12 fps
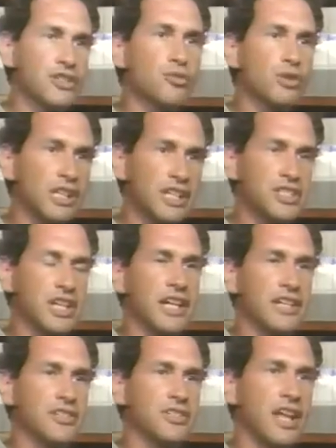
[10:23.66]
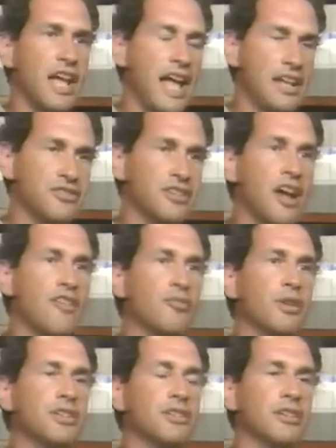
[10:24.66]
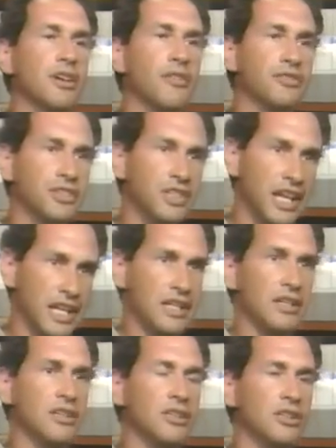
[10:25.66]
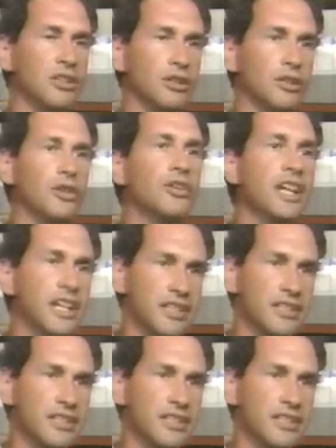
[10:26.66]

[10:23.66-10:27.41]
things really changed? Has the government of today learned